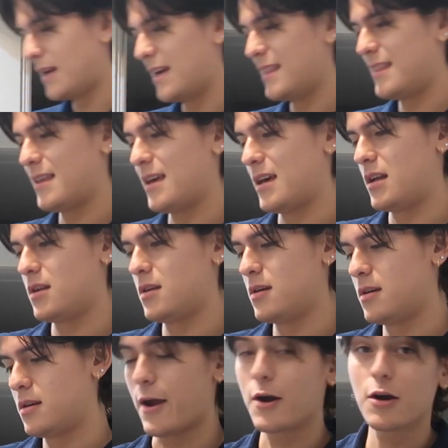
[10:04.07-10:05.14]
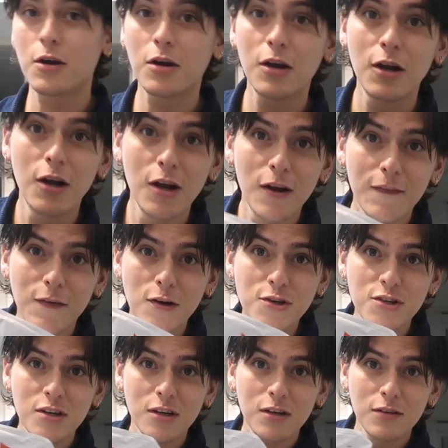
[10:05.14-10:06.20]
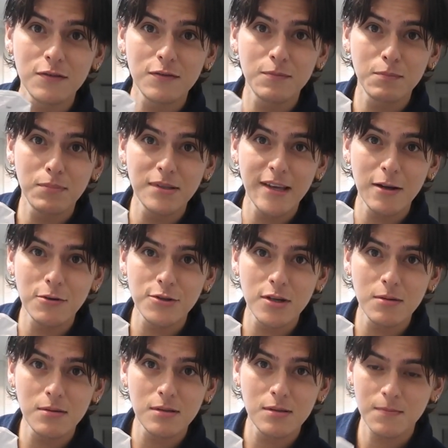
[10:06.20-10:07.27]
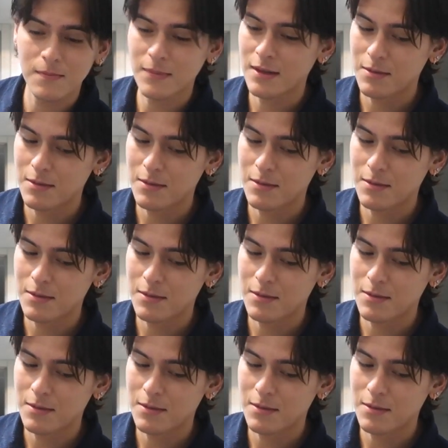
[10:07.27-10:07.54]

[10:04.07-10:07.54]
and then their version of potato chips.